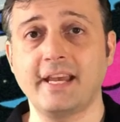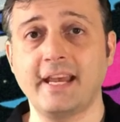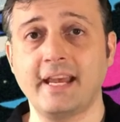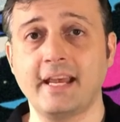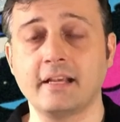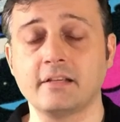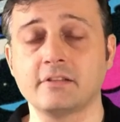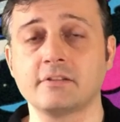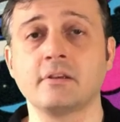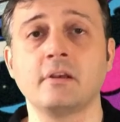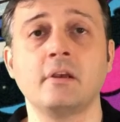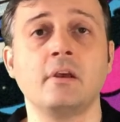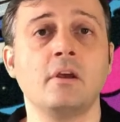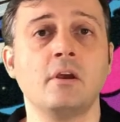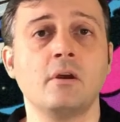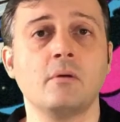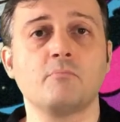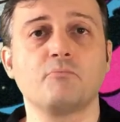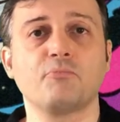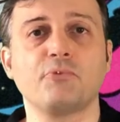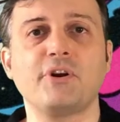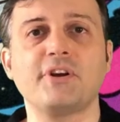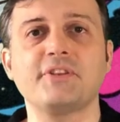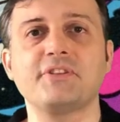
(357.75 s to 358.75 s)
inks,
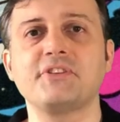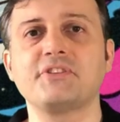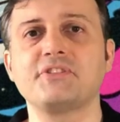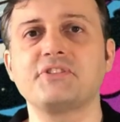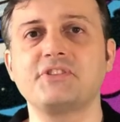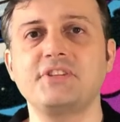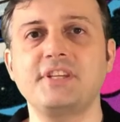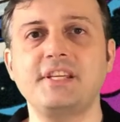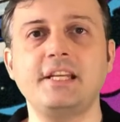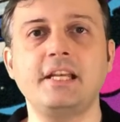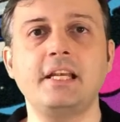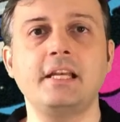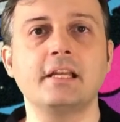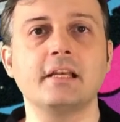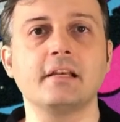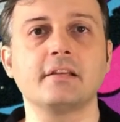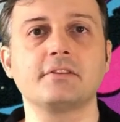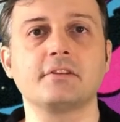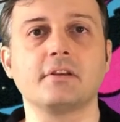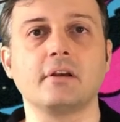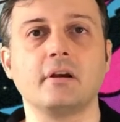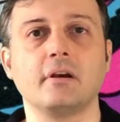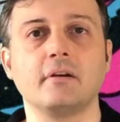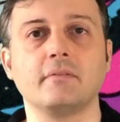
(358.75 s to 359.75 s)
brought the
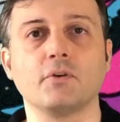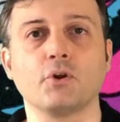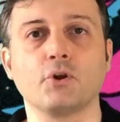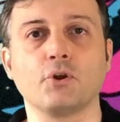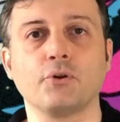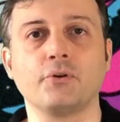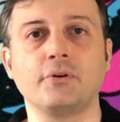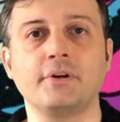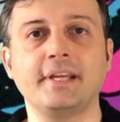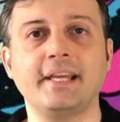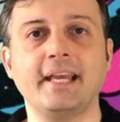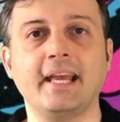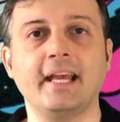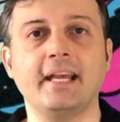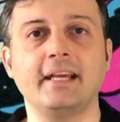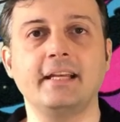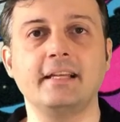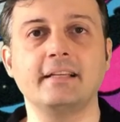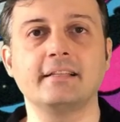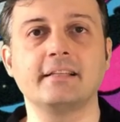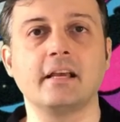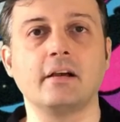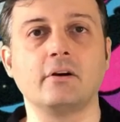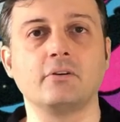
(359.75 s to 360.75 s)
seediness of early
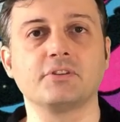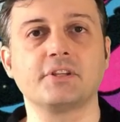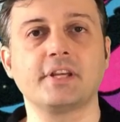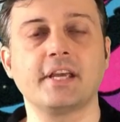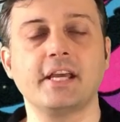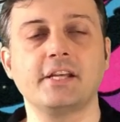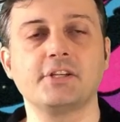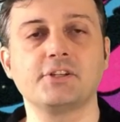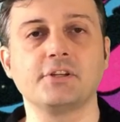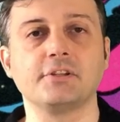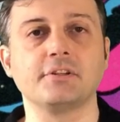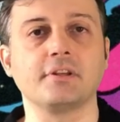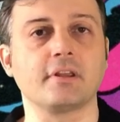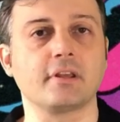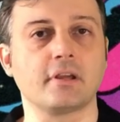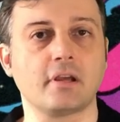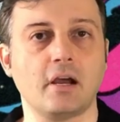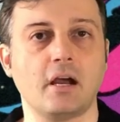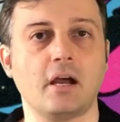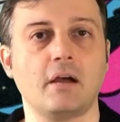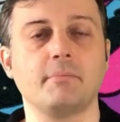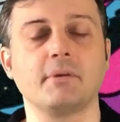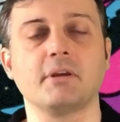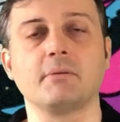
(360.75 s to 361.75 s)
80s Hell's Kitchen to the
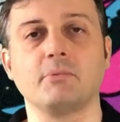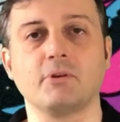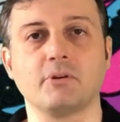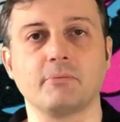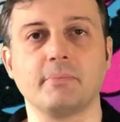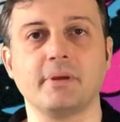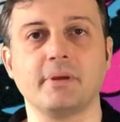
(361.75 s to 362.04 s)
comic book